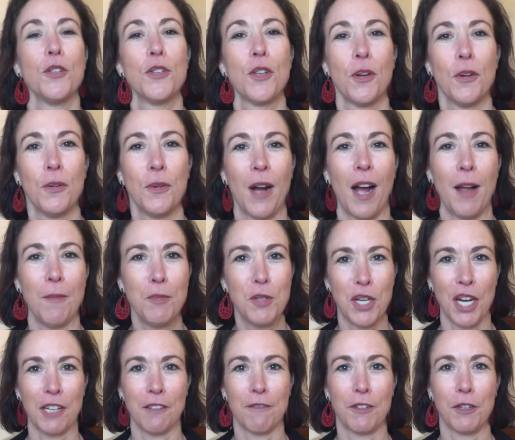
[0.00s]
So I'm
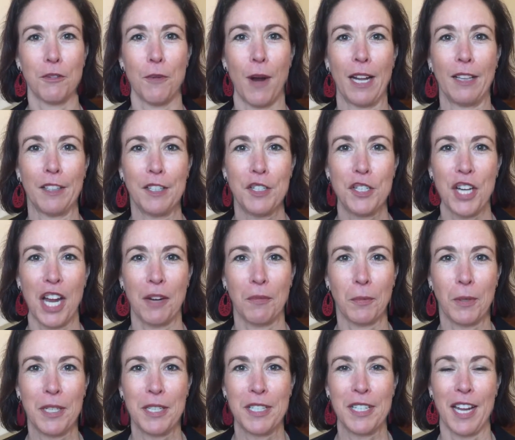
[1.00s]
Jennifer Riley
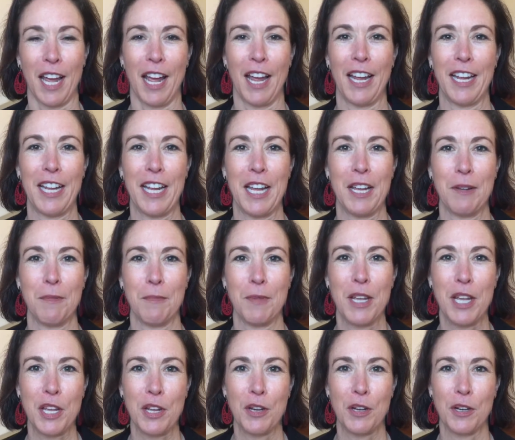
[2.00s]
Chetwind. I
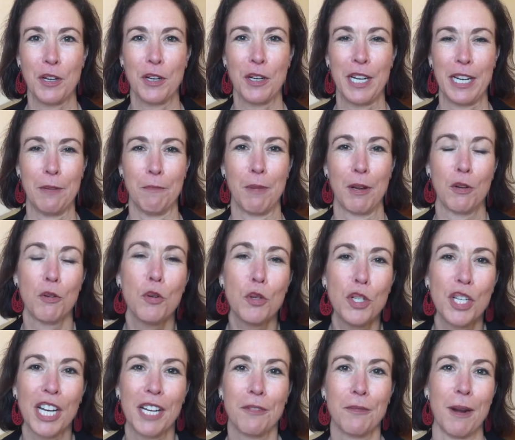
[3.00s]
am here in
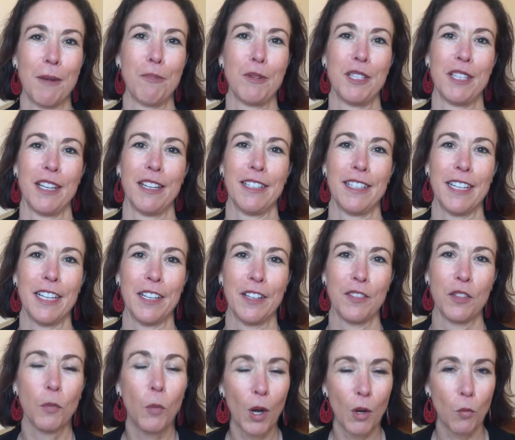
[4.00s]
Perugia
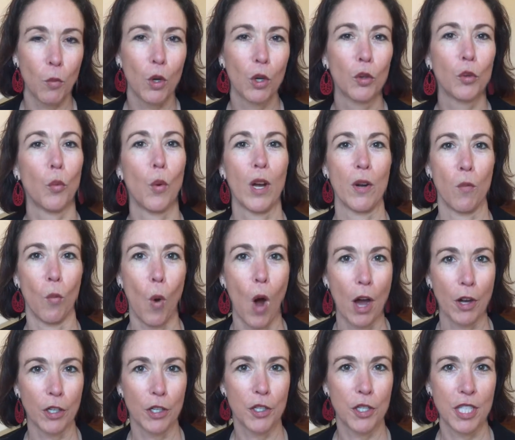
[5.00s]
representing the One World, One
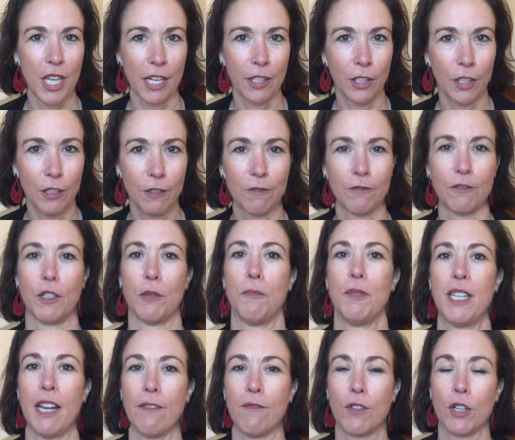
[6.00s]
Water Center
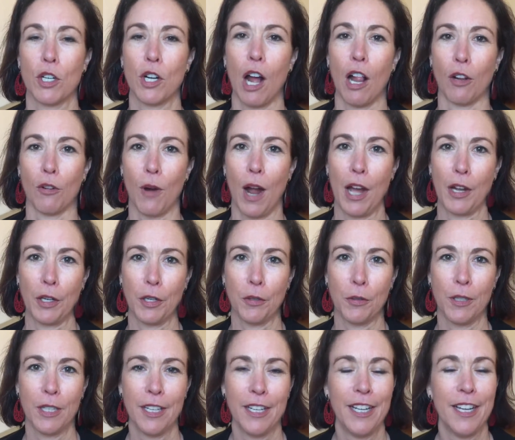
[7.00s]
from Denver,
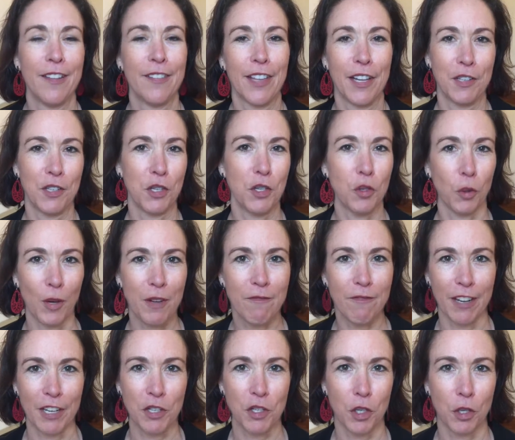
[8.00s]
Colorado. That is a
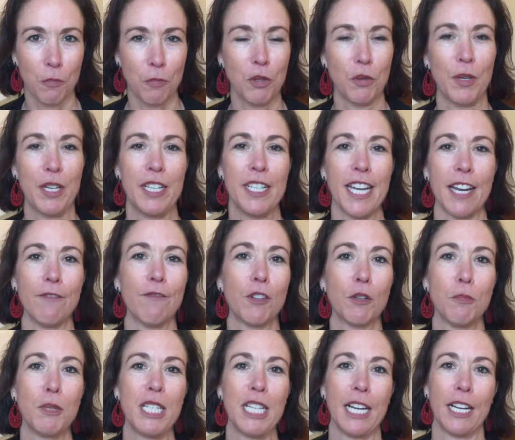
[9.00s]
joint venture between
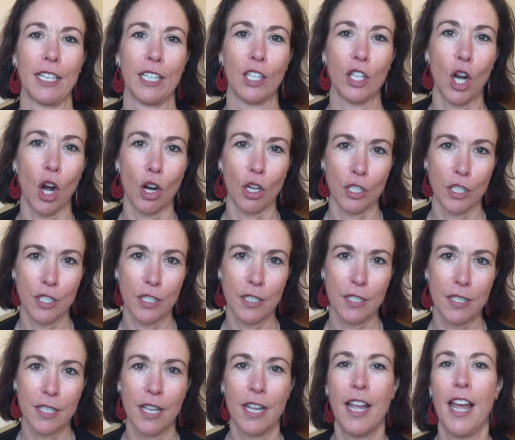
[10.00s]
Denver Botanic
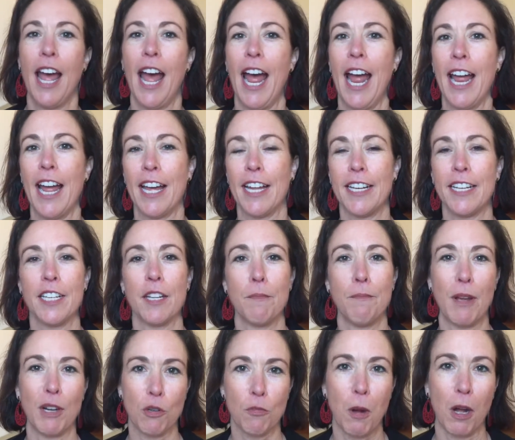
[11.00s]
Gardens
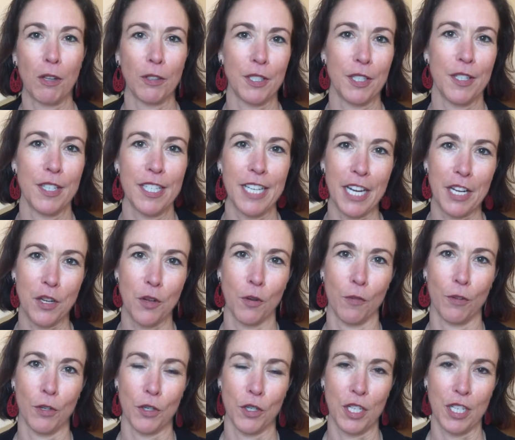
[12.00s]
and Metropolitan State
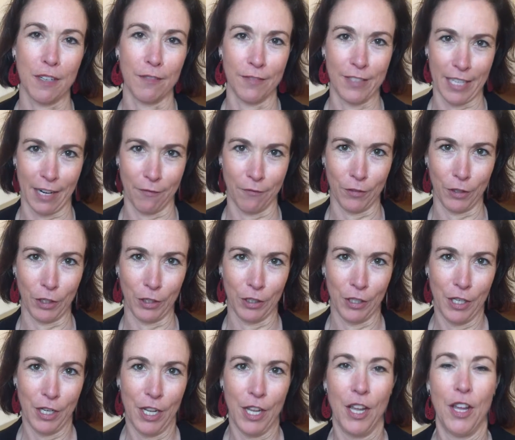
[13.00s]
University of
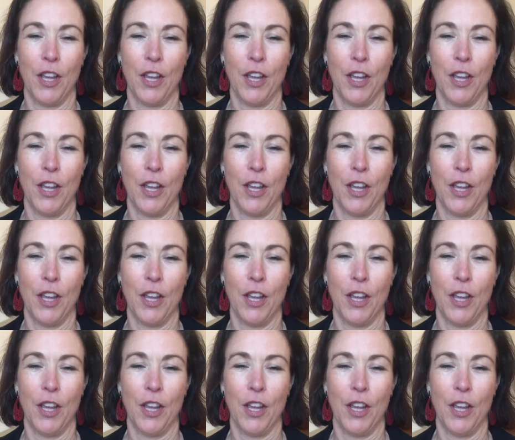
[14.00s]
Denver.